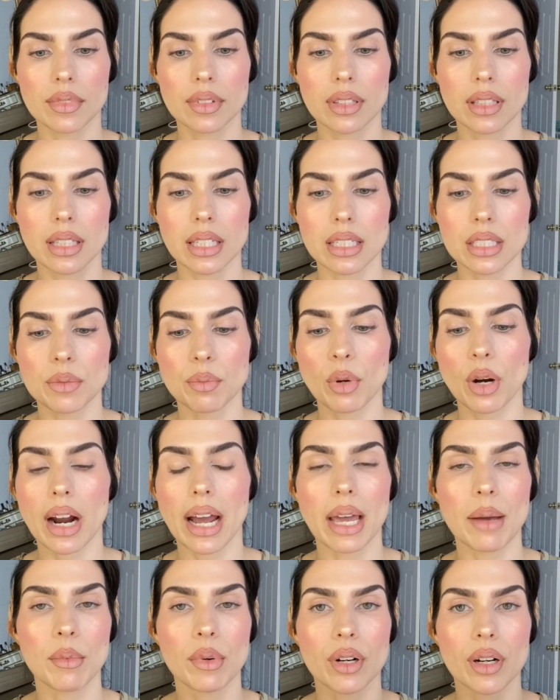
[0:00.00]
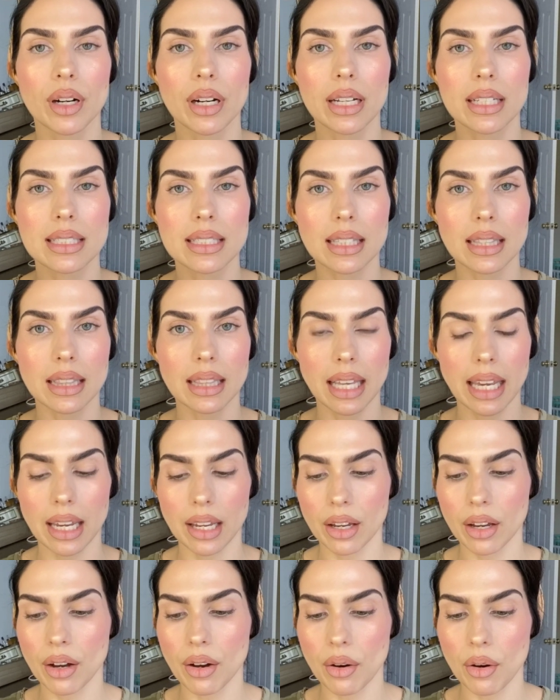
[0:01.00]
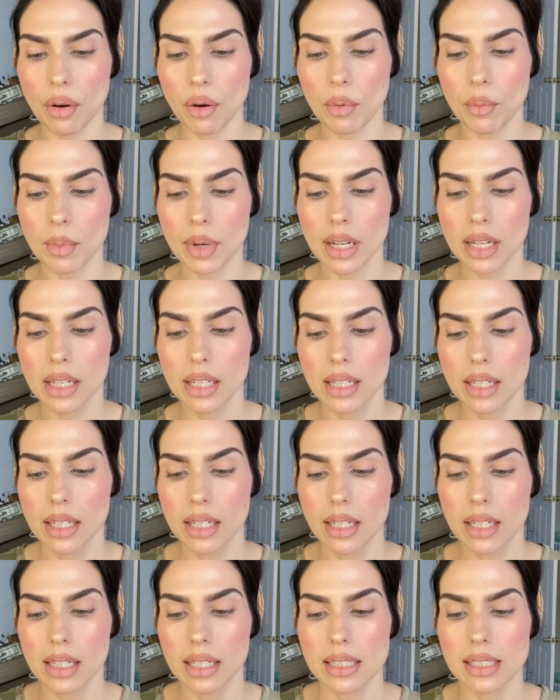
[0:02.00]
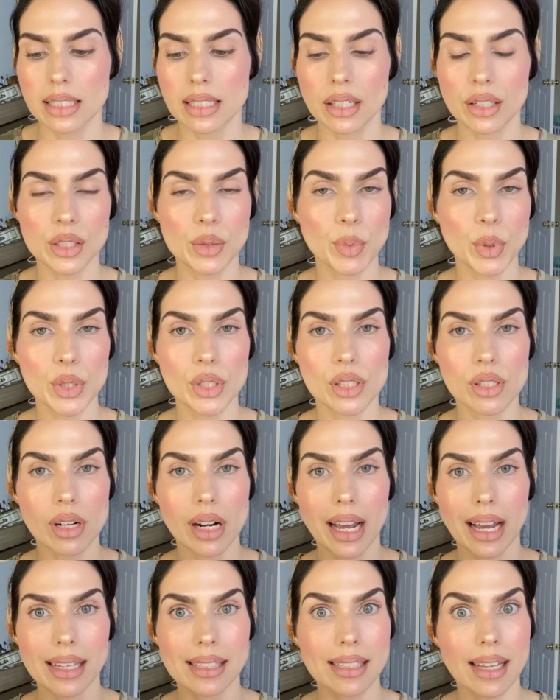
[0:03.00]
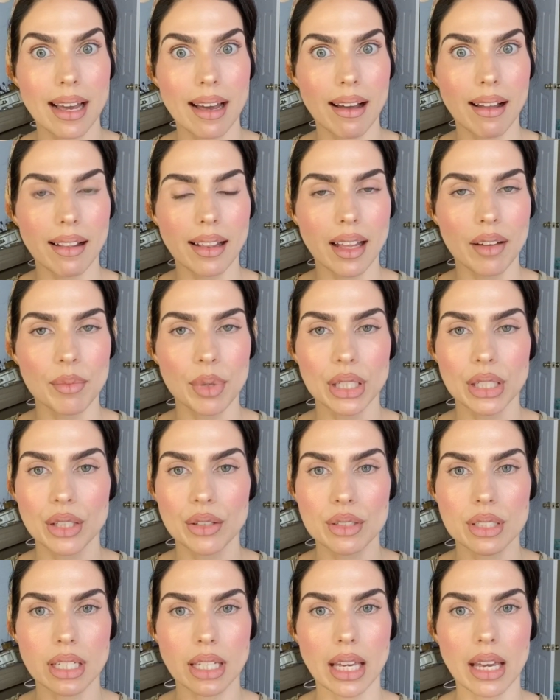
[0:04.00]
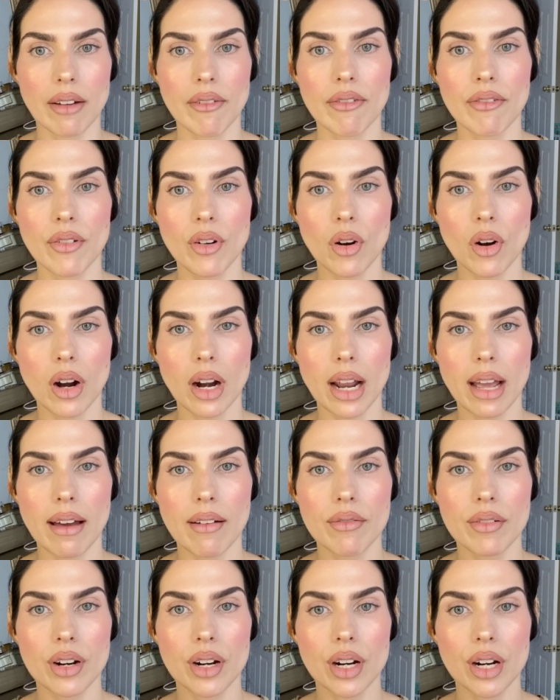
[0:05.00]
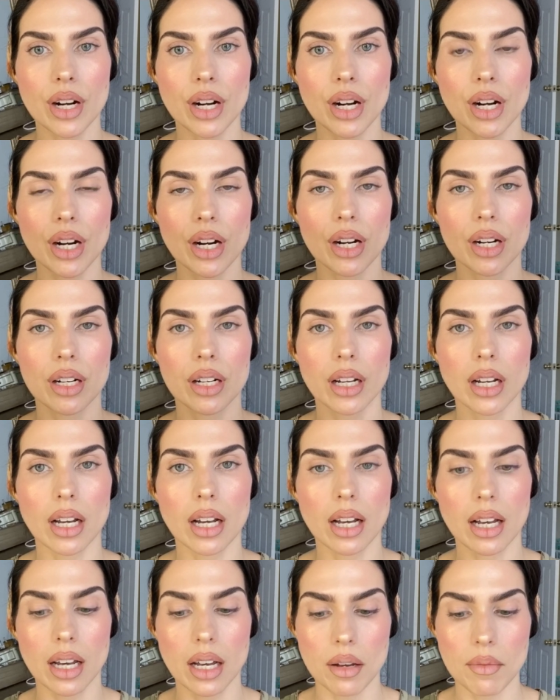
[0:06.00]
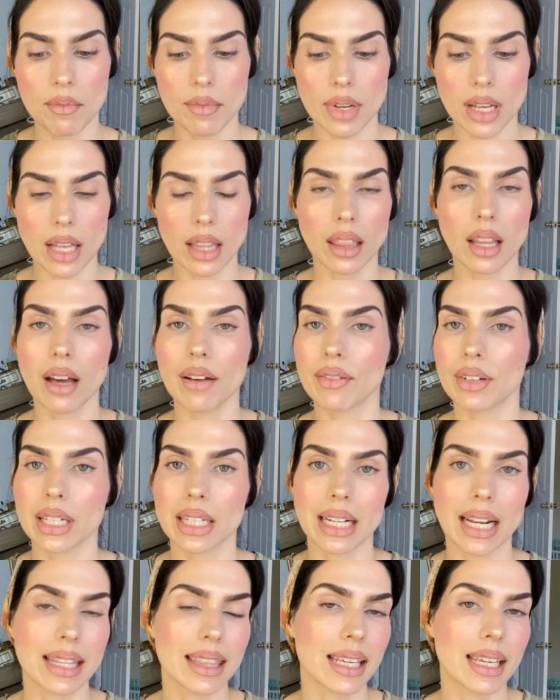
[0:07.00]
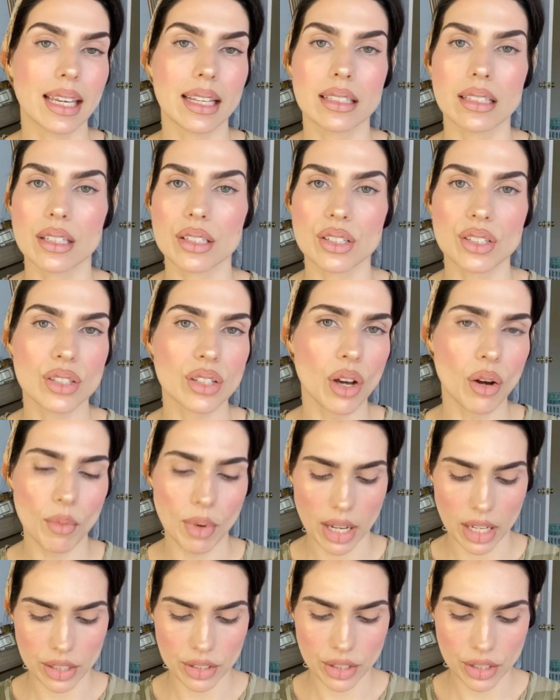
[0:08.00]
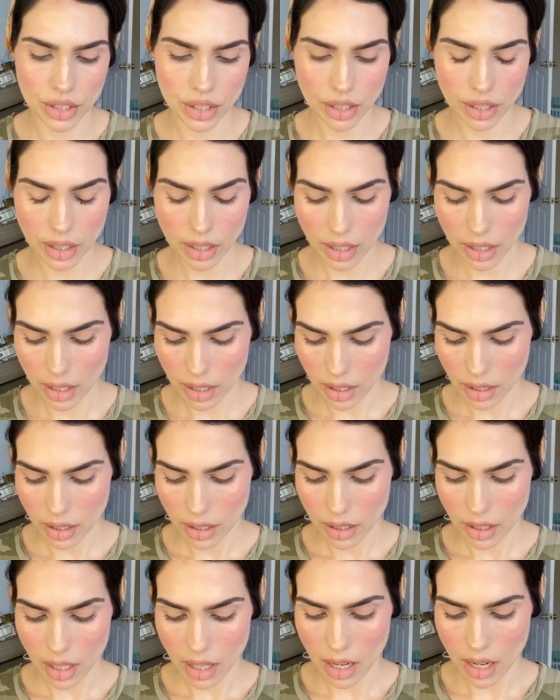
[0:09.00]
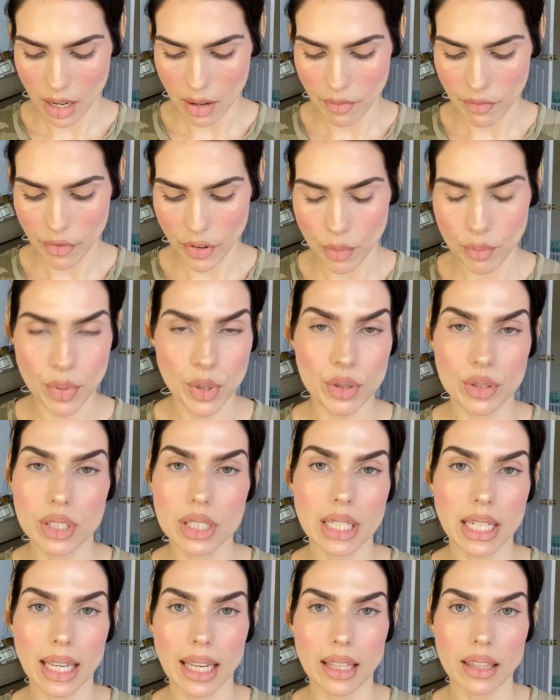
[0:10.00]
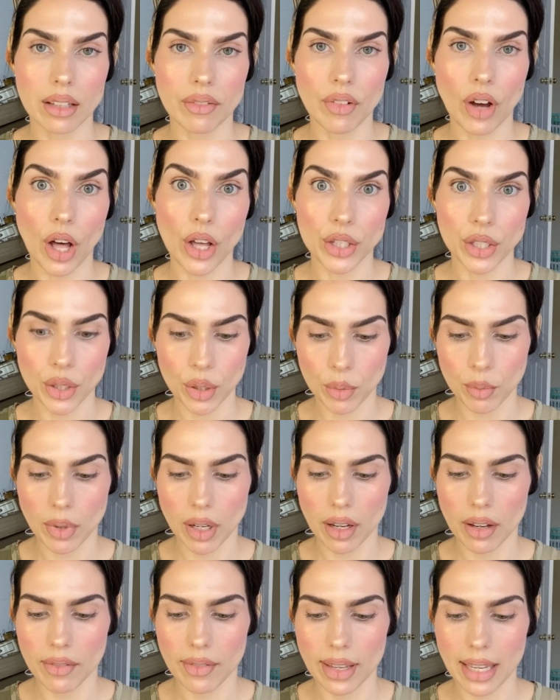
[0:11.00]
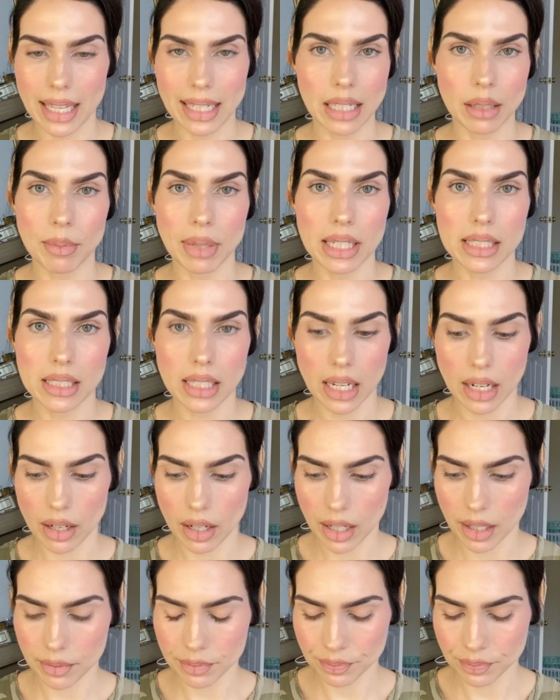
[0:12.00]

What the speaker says: this primer. It's Lancome Cils Booster XL. I've been using it forever. I love it. I think it does so much for boosting the volume of any mascara.